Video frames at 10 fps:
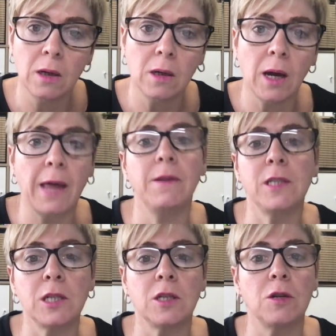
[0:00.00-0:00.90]
And this
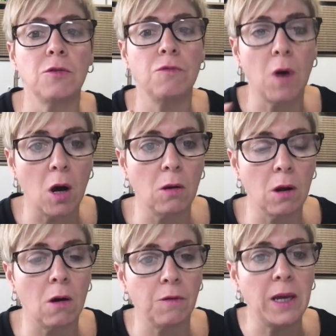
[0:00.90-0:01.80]
is the role
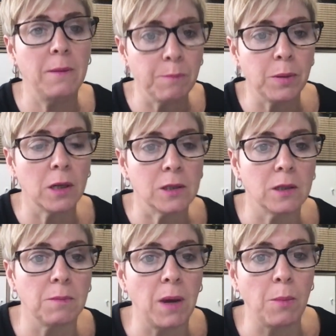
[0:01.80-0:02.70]
of
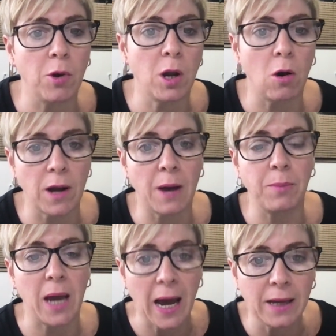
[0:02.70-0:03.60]
implicit memory on our
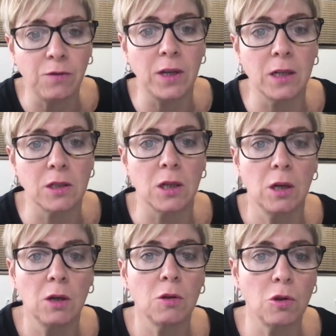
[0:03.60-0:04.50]
behaviors,
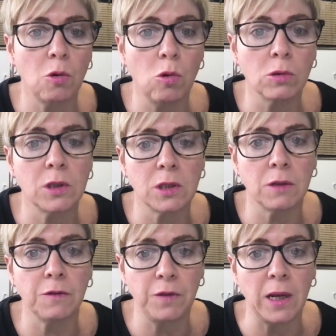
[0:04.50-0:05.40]
thoughts,
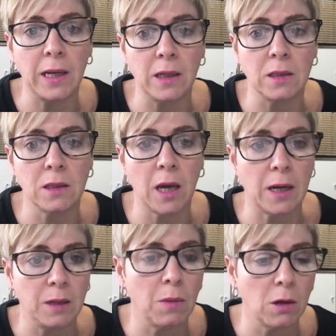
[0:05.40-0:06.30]
feelings,
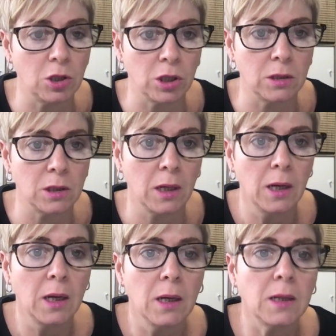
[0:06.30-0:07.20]
and emotions.
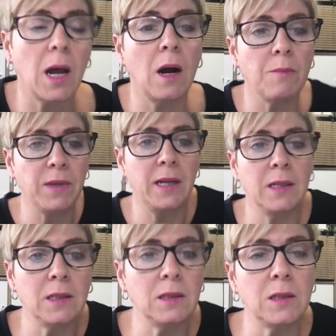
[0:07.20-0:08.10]
Now,
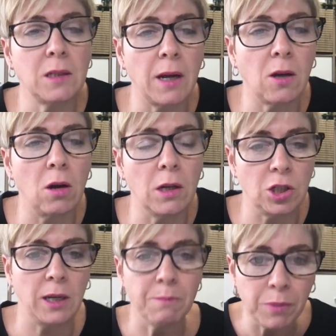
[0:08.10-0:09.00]
in
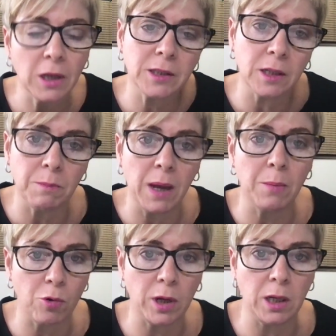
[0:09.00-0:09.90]
psychology, implicit
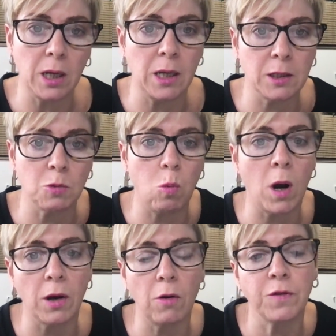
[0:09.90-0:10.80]
memory is
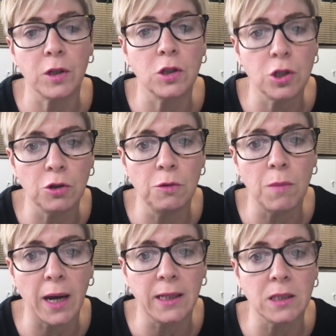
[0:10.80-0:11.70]
one of the two
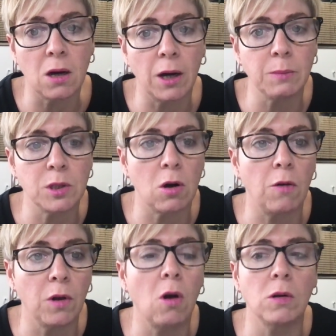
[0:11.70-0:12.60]
main types
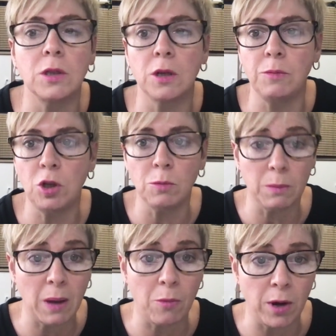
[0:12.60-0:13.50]
of long-term human
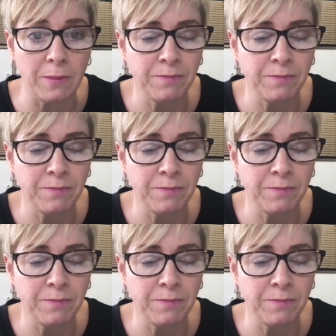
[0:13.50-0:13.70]
memory.